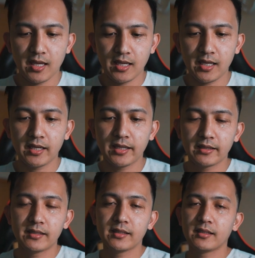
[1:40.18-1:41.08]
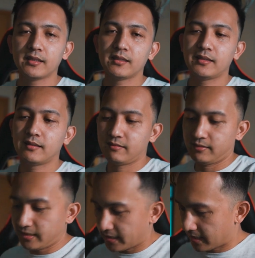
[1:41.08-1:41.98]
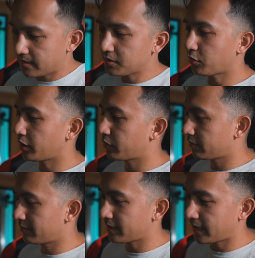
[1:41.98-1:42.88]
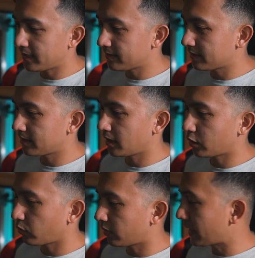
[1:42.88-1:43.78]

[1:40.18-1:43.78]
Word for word: And uh, yeah, so it says it will